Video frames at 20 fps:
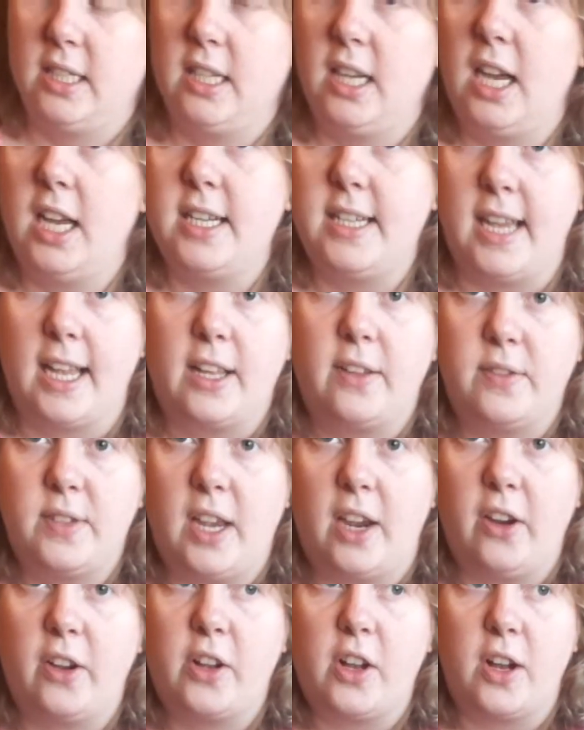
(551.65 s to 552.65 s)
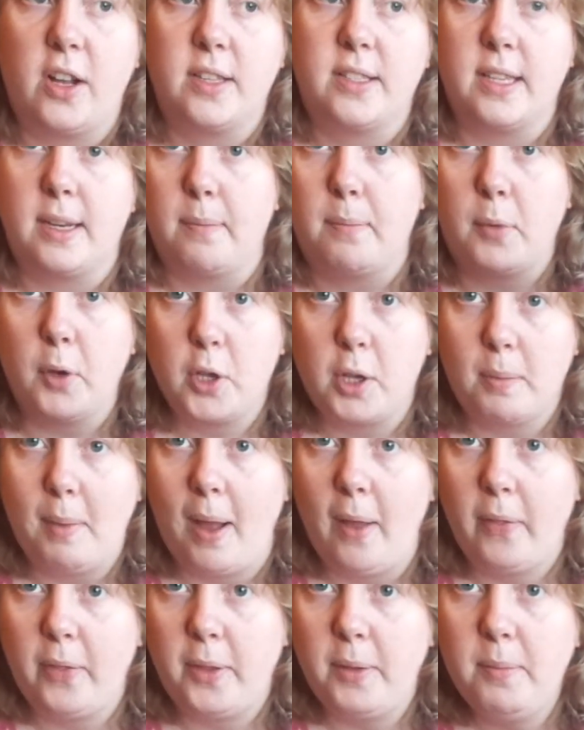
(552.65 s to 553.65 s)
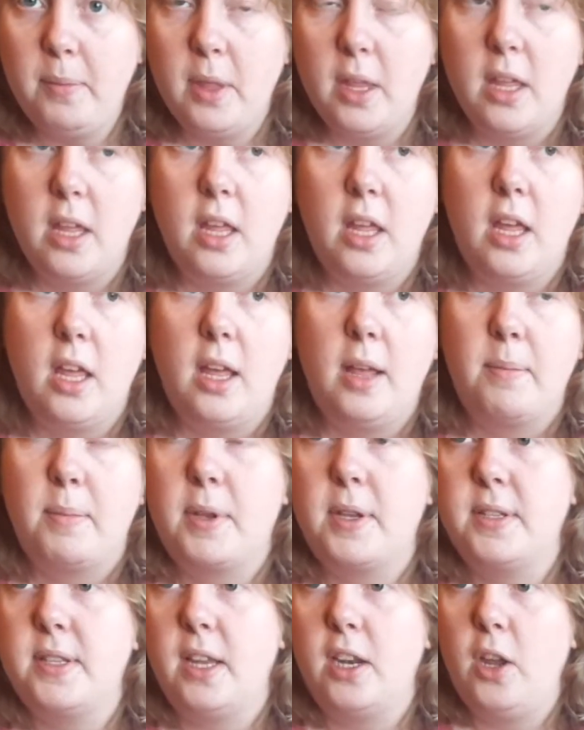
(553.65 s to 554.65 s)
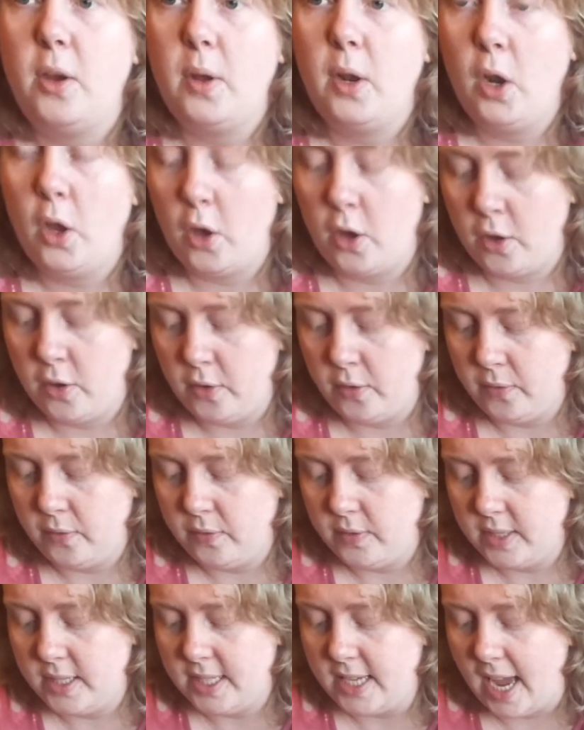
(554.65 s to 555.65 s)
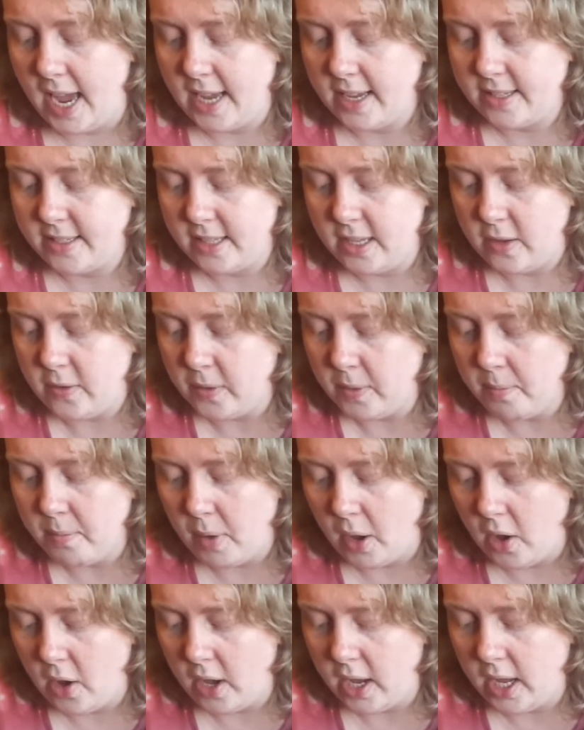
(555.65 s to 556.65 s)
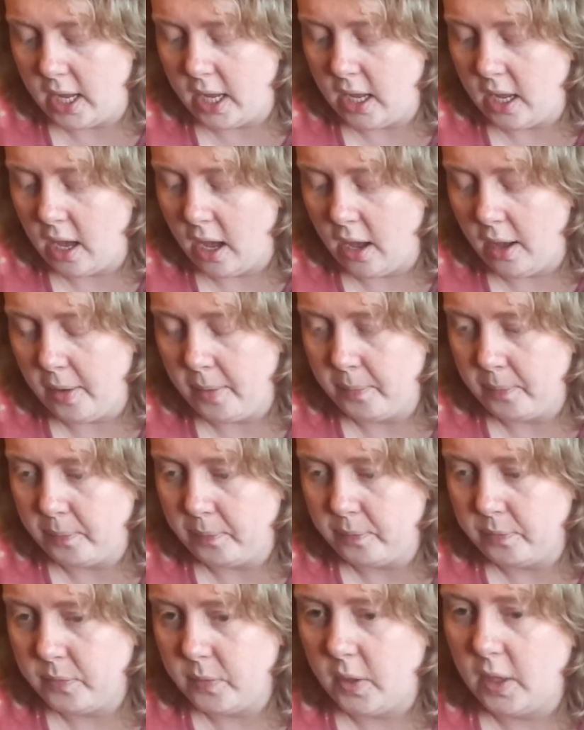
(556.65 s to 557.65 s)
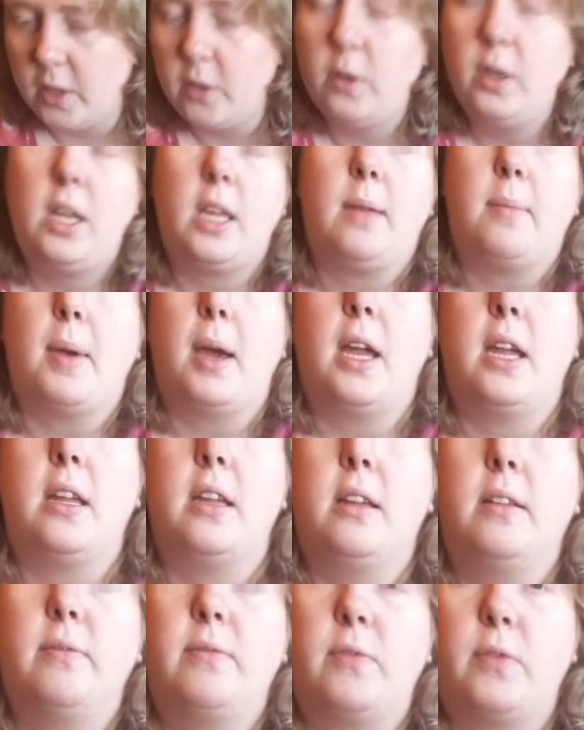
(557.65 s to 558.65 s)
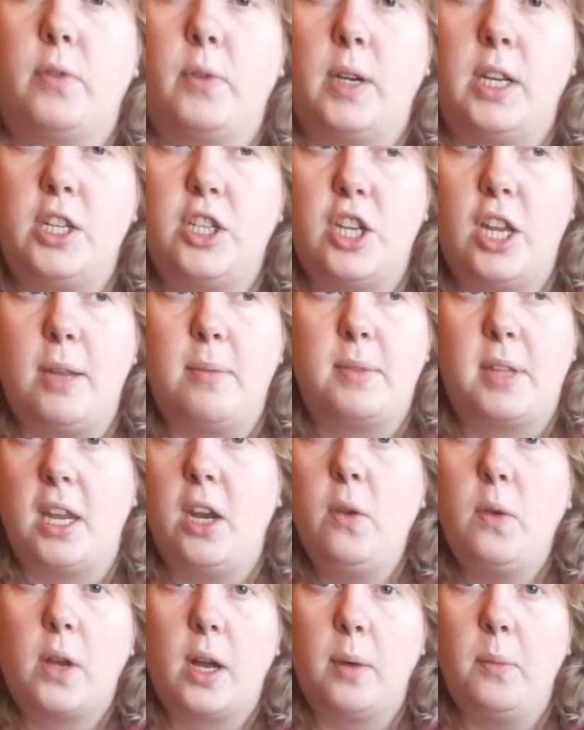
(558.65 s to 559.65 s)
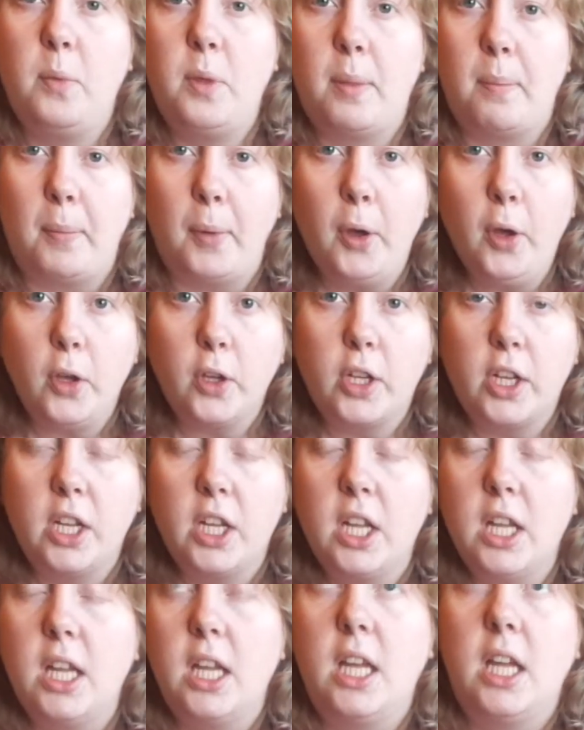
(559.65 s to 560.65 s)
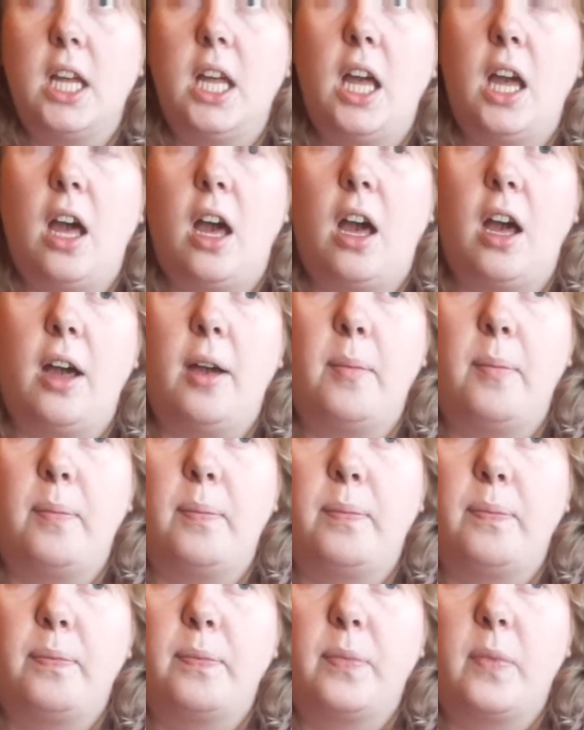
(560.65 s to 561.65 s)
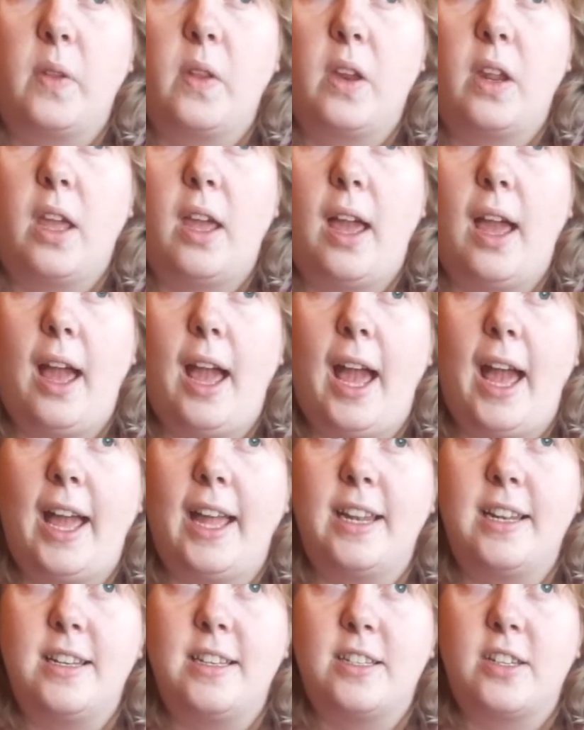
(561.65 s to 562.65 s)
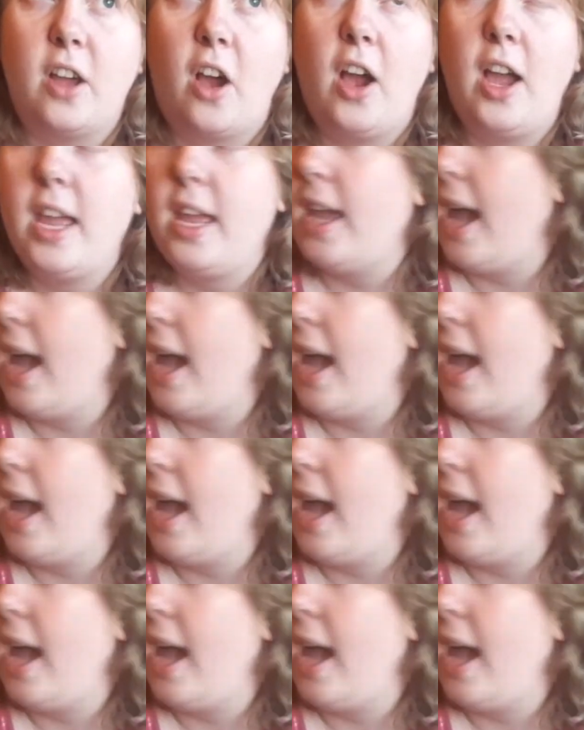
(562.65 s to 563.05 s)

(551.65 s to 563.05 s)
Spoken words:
a deck of tarot cards and a book about them, because I know a lot of decks that you can buy like on eBay for really cheap, they don't come with a book, and I